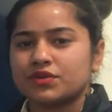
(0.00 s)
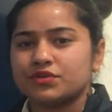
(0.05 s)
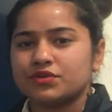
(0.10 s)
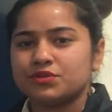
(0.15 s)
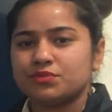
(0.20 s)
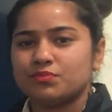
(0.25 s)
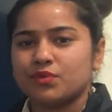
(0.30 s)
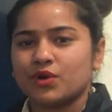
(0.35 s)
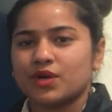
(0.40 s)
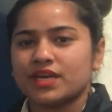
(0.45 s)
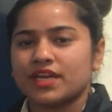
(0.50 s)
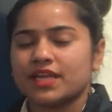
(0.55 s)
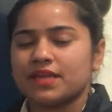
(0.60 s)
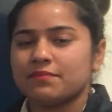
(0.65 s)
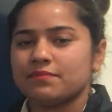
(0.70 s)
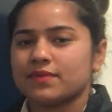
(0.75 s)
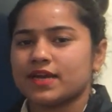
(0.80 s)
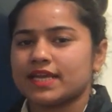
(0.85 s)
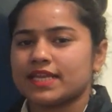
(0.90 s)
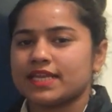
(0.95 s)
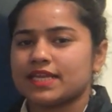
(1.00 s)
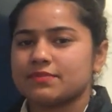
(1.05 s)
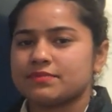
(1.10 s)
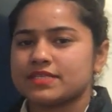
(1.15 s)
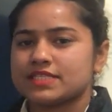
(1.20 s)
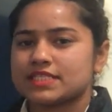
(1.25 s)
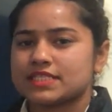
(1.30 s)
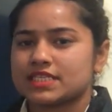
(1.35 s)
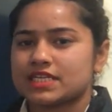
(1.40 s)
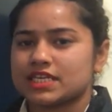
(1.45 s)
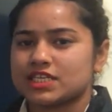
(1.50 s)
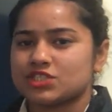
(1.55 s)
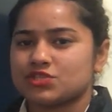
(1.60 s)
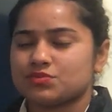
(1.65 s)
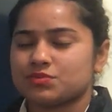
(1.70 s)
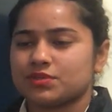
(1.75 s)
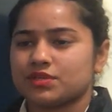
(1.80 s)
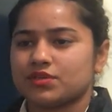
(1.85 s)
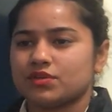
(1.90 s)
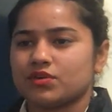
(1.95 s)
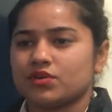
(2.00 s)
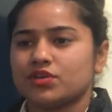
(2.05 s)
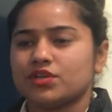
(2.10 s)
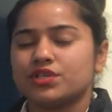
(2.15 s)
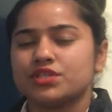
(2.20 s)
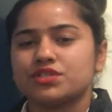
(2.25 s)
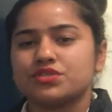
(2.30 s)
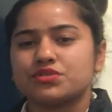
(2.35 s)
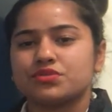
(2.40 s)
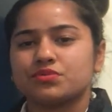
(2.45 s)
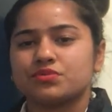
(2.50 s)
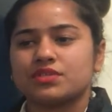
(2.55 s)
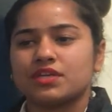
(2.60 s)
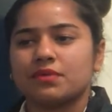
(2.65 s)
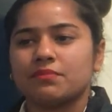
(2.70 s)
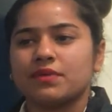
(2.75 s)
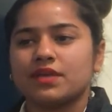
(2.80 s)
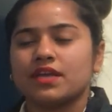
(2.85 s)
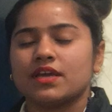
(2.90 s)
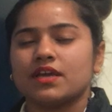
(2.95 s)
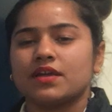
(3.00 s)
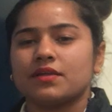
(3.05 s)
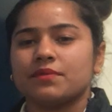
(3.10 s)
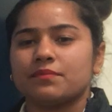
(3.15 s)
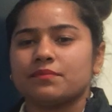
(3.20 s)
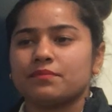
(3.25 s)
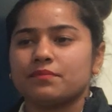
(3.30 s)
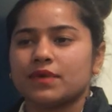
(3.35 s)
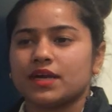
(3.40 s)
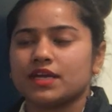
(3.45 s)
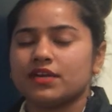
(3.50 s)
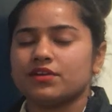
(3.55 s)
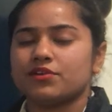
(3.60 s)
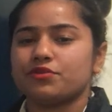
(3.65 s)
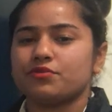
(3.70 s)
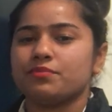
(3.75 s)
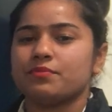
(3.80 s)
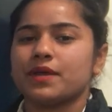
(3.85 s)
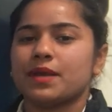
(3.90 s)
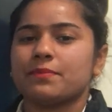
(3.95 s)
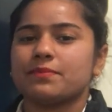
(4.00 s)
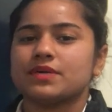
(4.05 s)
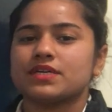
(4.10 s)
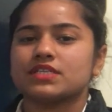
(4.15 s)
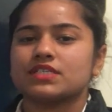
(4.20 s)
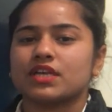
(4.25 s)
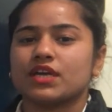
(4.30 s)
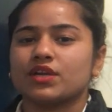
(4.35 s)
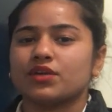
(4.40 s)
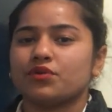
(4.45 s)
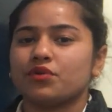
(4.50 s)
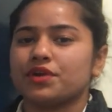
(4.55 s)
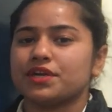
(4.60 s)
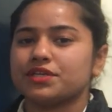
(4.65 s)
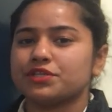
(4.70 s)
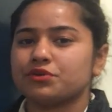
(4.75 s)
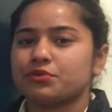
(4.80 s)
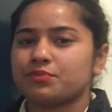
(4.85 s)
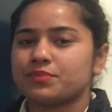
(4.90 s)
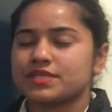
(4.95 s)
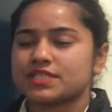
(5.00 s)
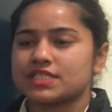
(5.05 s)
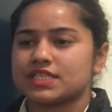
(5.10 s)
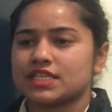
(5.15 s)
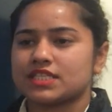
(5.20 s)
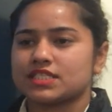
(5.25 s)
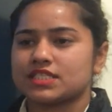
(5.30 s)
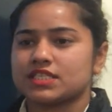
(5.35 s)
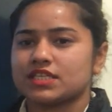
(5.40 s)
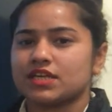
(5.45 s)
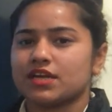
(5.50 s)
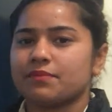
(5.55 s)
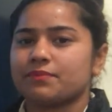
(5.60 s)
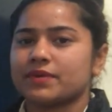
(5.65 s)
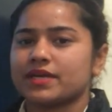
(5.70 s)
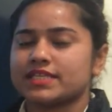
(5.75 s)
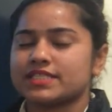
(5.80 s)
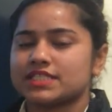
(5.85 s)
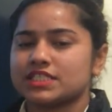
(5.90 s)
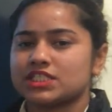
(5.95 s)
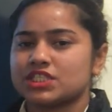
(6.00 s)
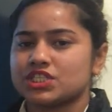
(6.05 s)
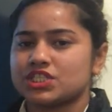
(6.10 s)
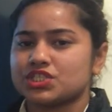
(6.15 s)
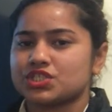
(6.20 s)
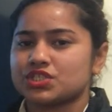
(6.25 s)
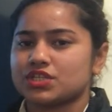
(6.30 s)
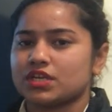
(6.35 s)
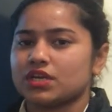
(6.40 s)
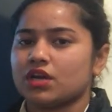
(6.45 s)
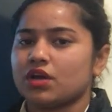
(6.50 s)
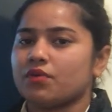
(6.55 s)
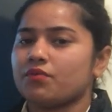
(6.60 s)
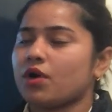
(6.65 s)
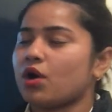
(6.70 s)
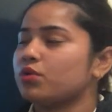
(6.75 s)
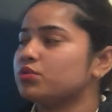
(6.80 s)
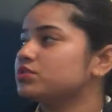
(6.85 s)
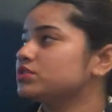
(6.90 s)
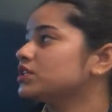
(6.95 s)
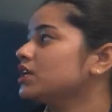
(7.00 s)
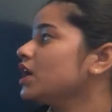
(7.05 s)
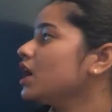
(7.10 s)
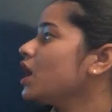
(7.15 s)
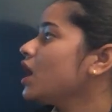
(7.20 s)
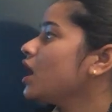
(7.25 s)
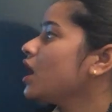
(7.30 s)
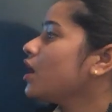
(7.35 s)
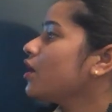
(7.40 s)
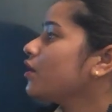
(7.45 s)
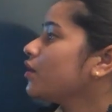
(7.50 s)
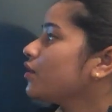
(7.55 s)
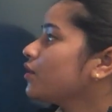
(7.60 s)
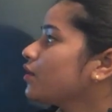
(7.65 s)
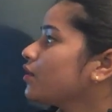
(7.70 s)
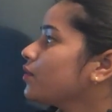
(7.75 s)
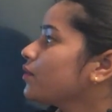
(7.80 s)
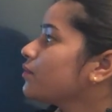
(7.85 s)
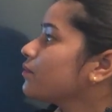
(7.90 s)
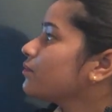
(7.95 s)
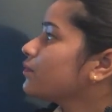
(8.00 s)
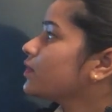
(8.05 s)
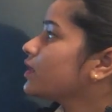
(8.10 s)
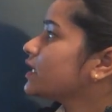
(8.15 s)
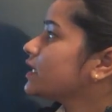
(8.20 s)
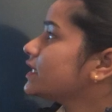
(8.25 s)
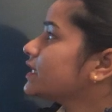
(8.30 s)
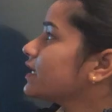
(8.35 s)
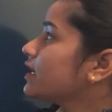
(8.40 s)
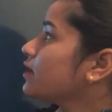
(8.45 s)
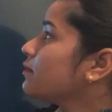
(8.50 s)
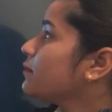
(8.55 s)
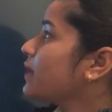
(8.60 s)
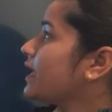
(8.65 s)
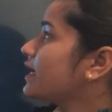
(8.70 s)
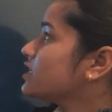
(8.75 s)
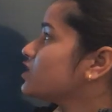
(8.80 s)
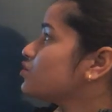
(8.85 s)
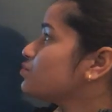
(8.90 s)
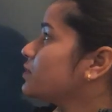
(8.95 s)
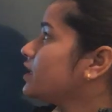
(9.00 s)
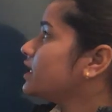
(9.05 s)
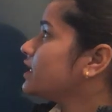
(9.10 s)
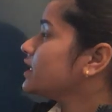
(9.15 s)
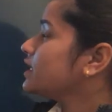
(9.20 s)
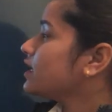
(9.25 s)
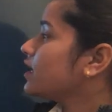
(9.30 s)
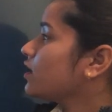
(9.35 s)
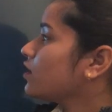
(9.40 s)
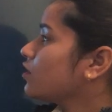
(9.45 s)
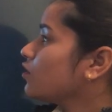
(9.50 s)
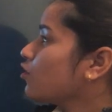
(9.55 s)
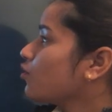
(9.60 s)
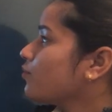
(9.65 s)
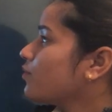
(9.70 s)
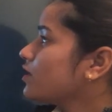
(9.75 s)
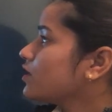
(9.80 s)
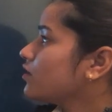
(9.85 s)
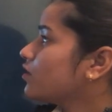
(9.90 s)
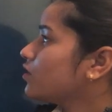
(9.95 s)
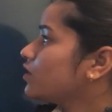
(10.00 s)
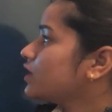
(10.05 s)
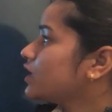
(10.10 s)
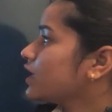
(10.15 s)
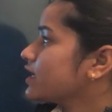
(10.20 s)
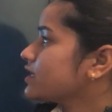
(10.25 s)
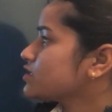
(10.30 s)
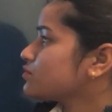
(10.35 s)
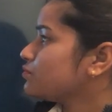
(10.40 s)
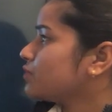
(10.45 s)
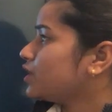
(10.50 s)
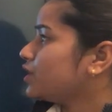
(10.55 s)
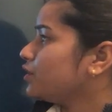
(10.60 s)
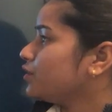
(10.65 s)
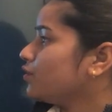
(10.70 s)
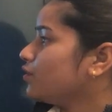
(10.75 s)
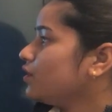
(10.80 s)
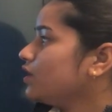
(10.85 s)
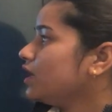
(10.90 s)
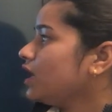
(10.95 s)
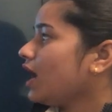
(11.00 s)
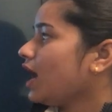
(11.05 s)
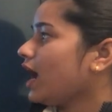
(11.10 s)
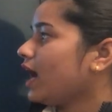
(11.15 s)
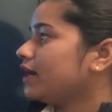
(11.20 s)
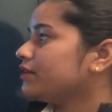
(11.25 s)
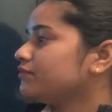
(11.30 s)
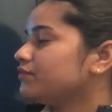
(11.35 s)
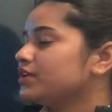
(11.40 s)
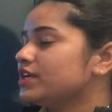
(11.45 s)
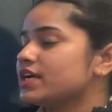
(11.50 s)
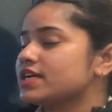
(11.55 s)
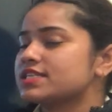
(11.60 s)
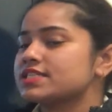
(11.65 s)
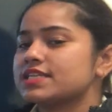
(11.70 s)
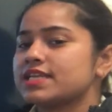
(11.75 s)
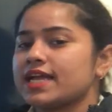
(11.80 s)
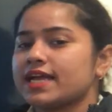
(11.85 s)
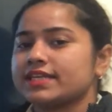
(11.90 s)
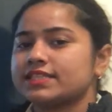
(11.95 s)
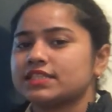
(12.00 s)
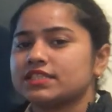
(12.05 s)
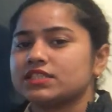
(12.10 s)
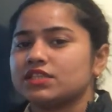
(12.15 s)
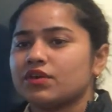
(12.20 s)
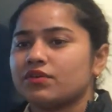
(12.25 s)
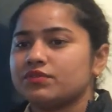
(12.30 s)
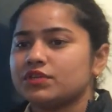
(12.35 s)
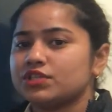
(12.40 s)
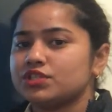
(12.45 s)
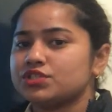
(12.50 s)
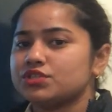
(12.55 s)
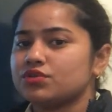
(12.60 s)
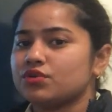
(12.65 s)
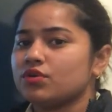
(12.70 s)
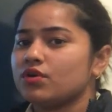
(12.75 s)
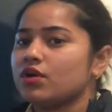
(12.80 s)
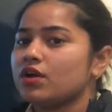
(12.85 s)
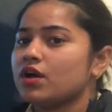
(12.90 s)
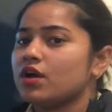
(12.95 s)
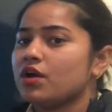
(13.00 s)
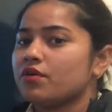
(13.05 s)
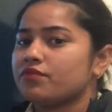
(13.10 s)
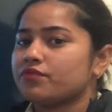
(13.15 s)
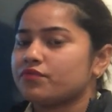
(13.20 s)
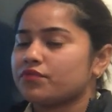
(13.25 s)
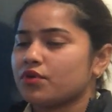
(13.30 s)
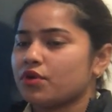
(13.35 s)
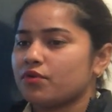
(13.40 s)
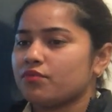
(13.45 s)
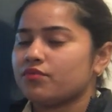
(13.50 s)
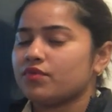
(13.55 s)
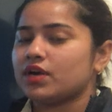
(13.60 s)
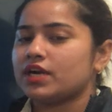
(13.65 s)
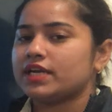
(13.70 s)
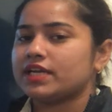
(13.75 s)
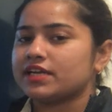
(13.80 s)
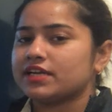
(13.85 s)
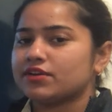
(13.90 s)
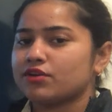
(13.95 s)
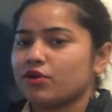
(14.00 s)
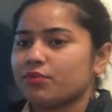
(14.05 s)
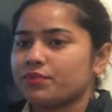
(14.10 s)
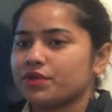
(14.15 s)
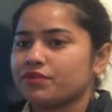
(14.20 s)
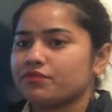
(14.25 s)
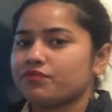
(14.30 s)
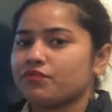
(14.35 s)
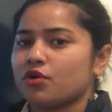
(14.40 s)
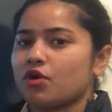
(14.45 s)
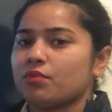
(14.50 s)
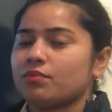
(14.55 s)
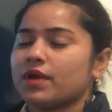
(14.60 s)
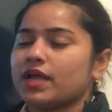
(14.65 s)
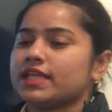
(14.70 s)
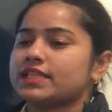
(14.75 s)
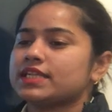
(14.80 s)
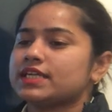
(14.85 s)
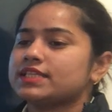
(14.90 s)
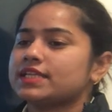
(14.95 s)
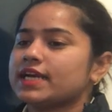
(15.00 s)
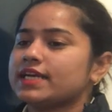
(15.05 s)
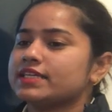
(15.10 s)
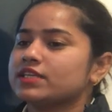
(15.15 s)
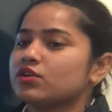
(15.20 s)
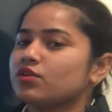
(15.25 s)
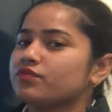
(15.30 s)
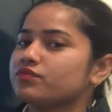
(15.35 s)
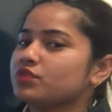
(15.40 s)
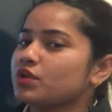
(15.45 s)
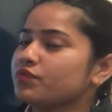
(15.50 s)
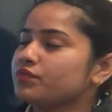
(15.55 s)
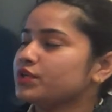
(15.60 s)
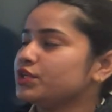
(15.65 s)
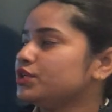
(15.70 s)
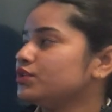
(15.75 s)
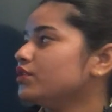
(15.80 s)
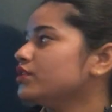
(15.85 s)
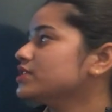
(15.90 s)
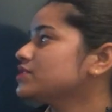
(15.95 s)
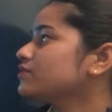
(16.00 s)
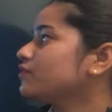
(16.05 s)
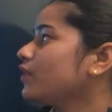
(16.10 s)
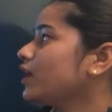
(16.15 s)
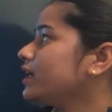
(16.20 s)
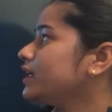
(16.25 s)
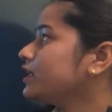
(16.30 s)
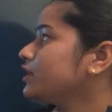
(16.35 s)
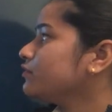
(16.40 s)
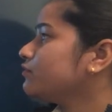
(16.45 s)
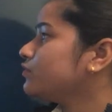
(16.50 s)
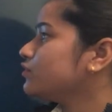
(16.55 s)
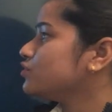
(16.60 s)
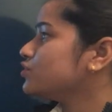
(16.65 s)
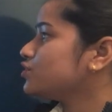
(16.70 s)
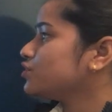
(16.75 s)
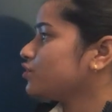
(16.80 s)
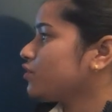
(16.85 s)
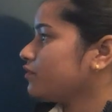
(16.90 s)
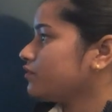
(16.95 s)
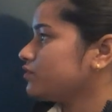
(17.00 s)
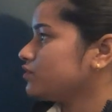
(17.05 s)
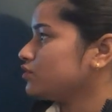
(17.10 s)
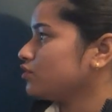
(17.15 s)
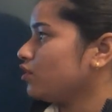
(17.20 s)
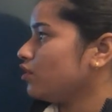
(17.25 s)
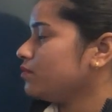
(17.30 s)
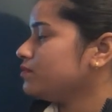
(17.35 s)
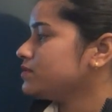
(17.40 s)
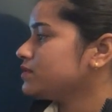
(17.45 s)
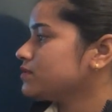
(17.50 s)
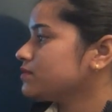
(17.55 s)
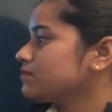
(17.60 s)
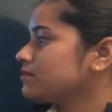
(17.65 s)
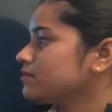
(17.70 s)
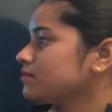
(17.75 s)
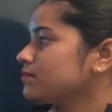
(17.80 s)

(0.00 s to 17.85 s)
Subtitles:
Good morning. My name is Rajveer Kaur. Today, my group members are going to presenting a presentation about critical management in a global context module, and we are selected the video from World Economic Forum, and the title of the video is Finding Future of Jobs.